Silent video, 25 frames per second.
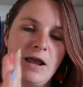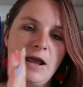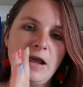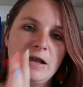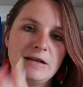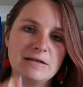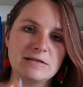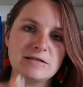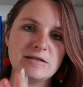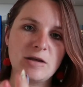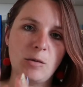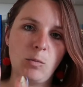
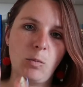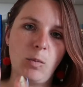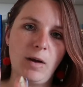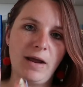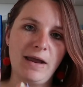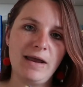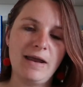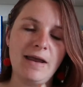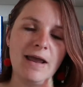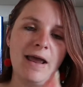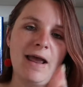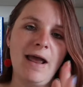in some
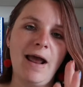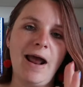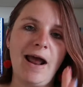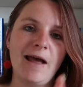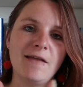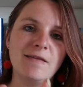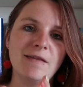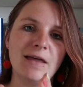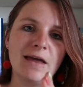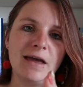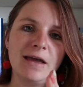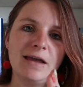way,
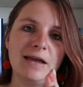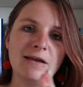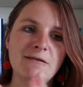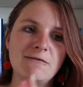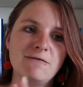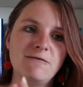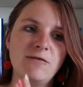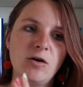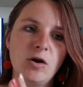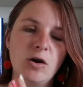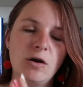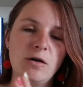and that
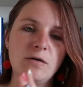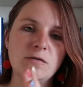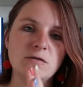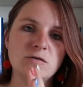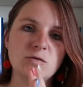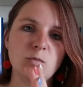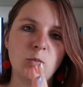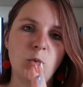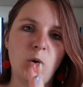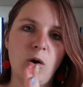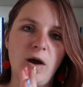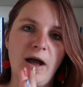it
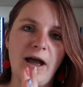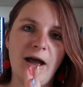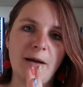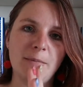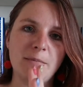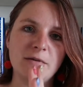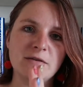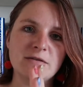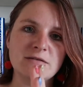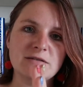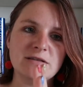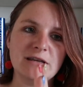follows what
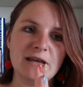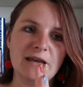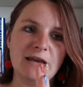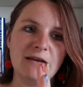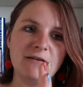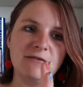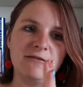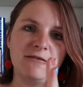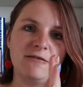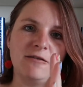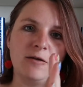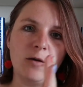happens
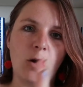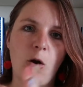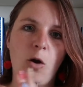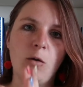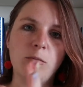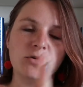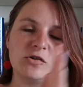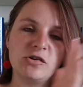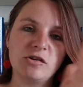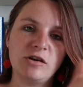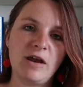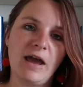if
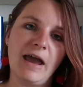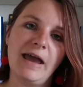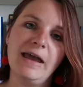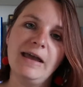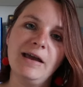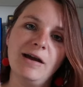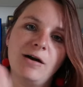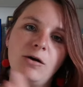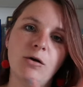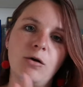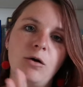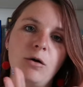option
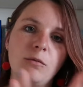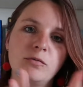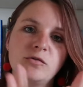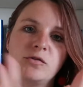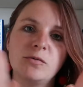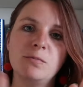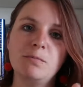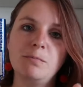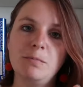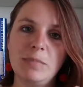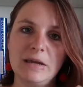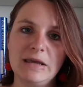A or
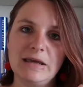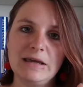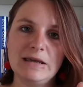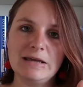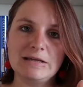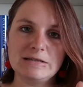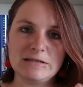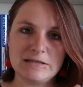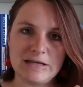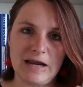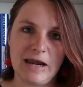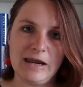option B
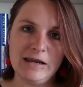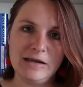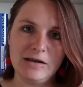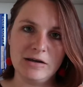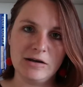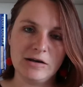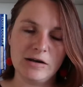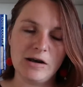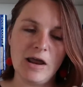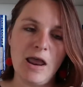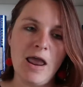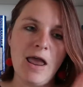is
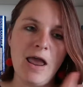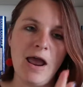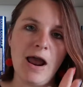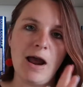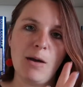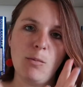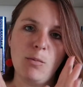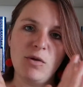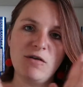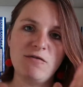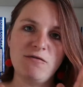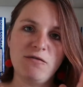taken,
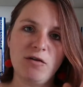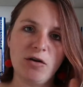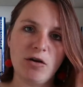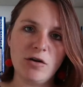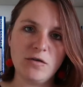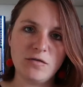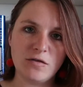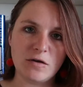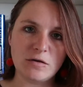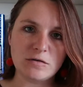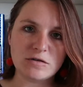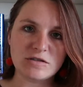and we
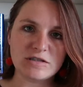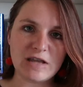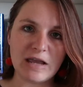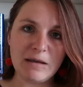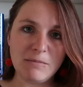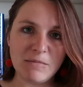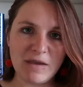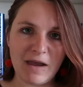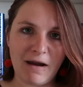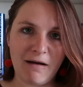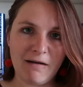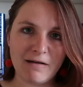follow those
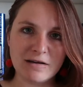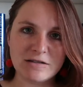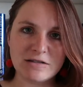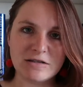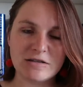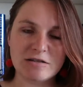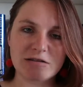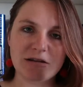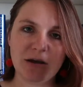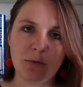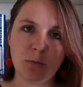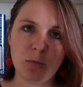same
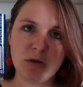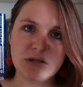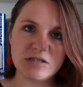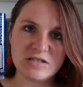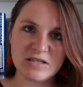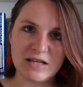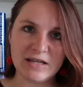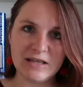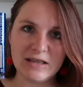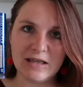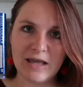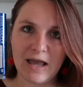characters and we
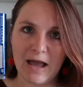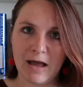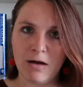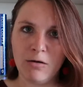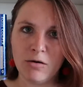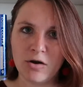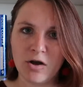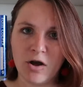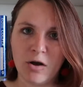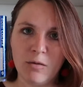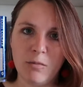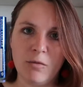see the
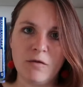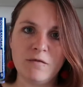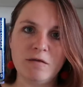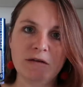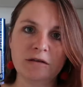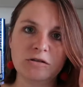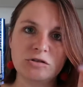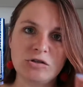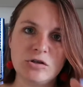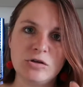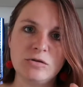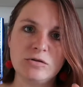outcome of
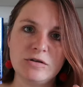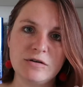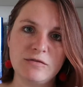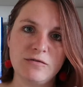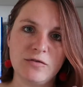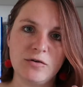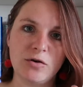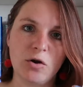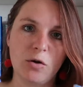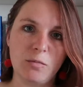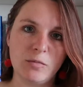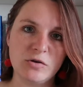these two
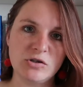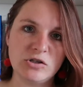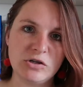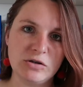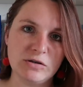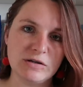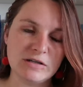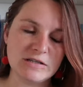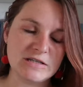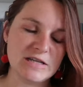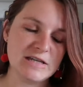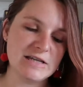different
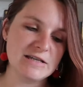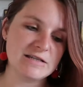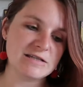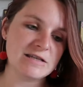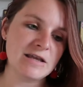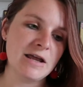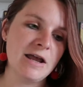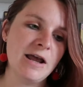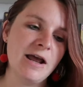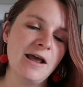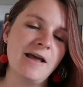opportunities.